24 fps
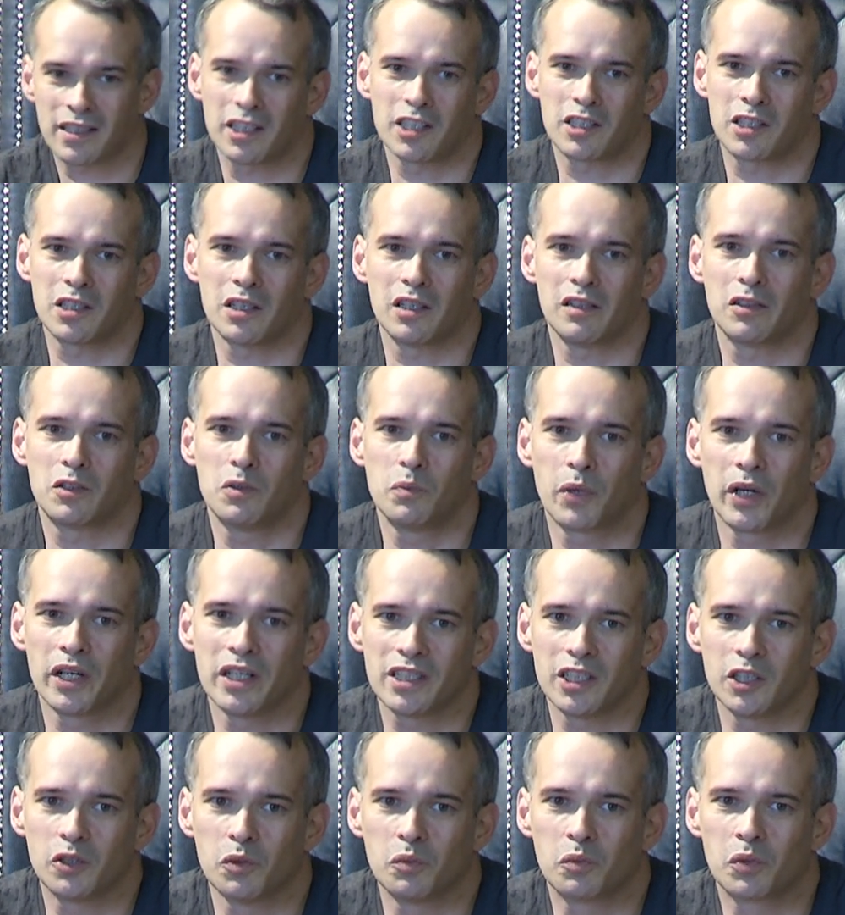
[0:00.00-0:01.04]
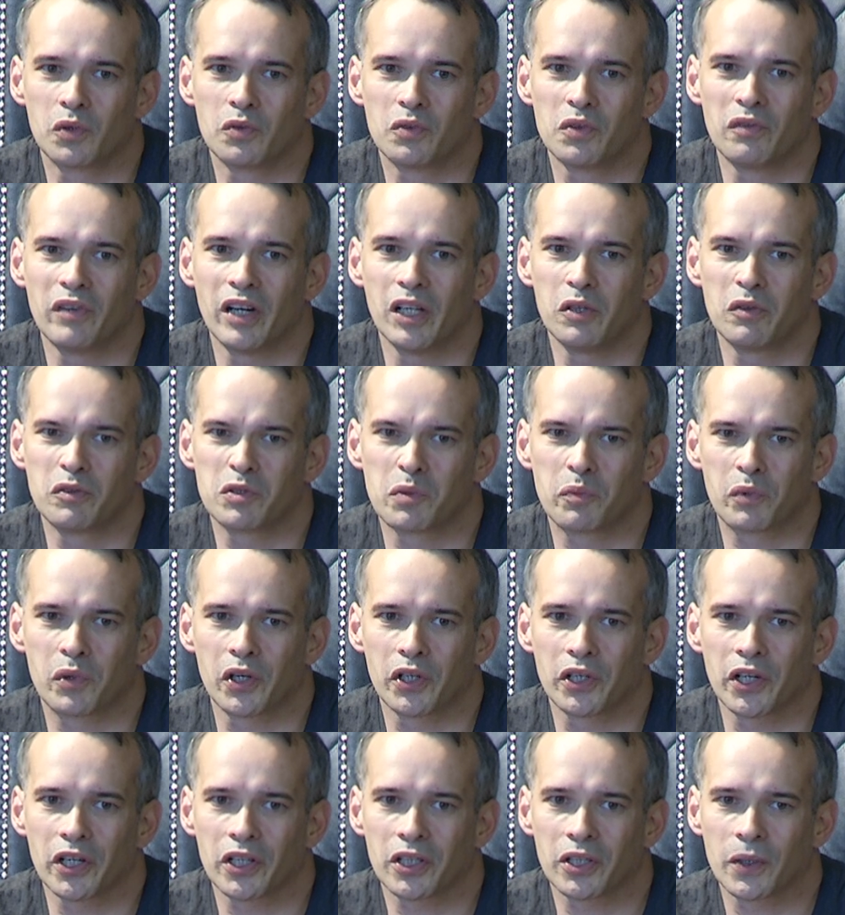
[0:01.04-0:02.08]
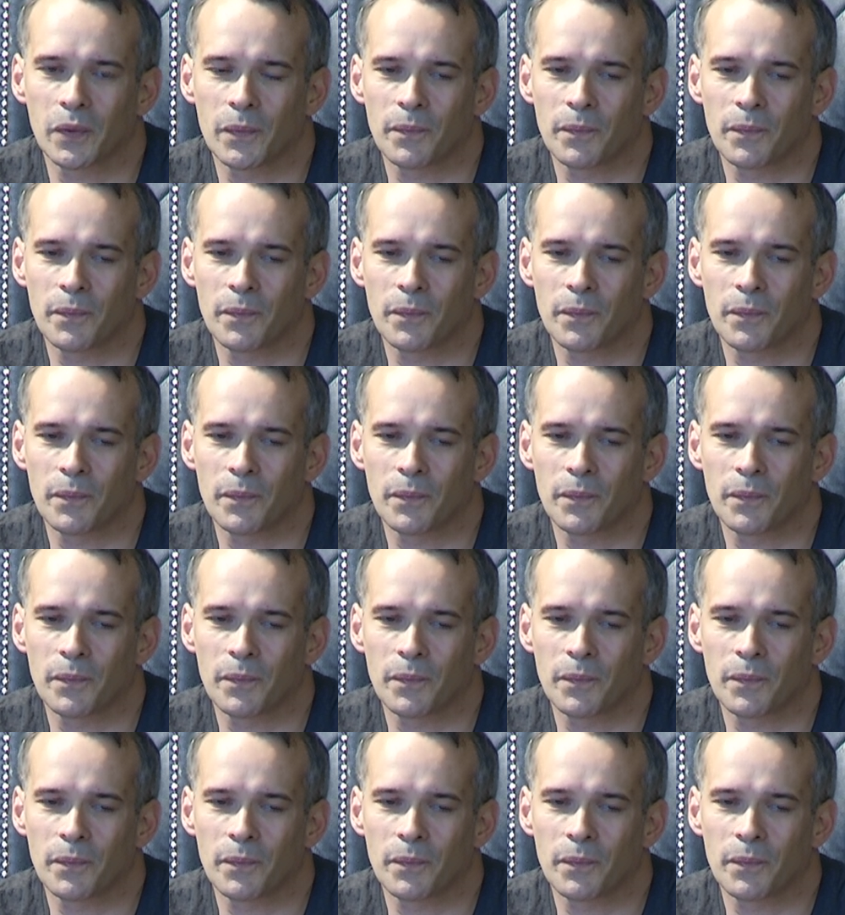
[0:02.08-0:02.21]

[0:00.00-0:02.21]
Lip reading: it's super easy to prove the value of the product.